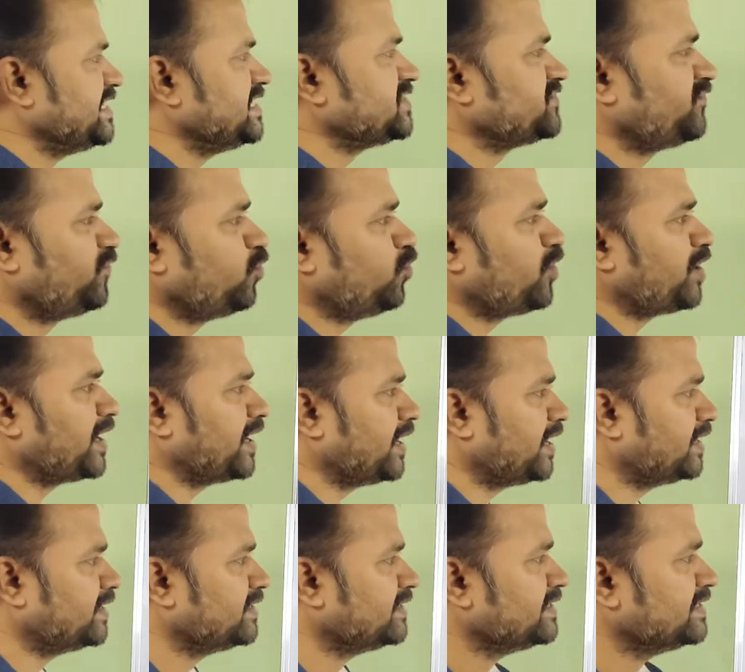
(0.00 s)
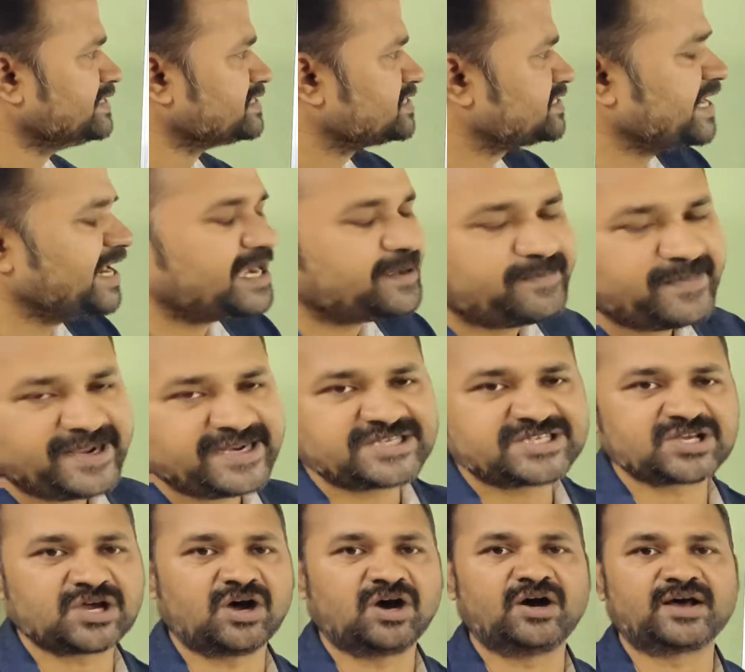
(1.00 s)
these four uh,
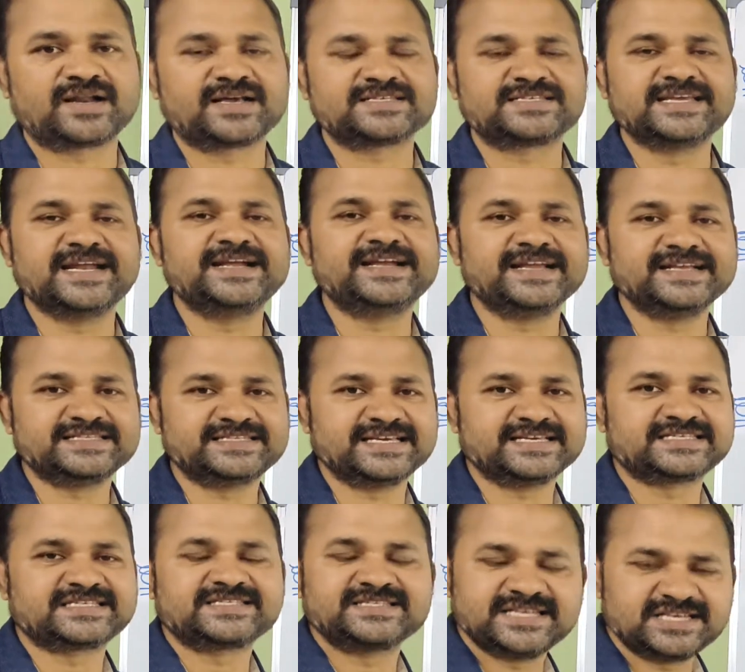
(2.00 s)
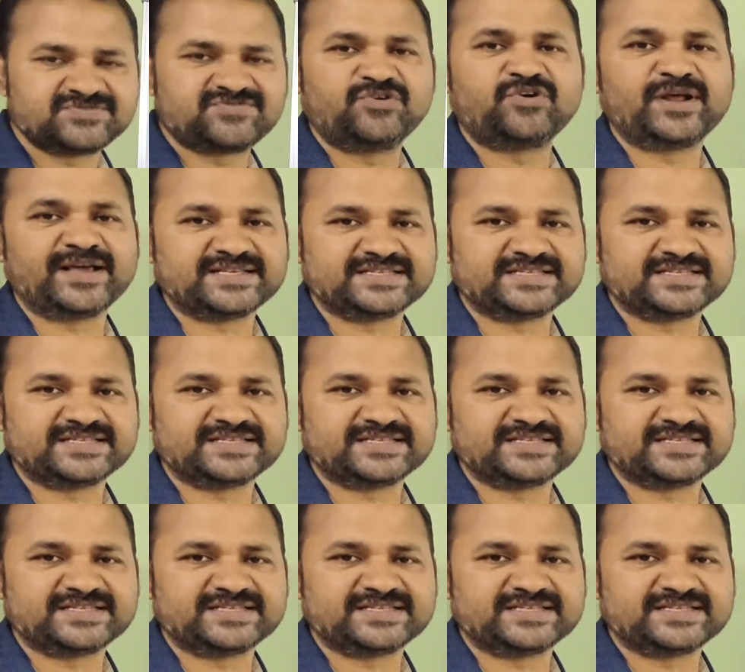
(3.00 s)
statements or sentences, these four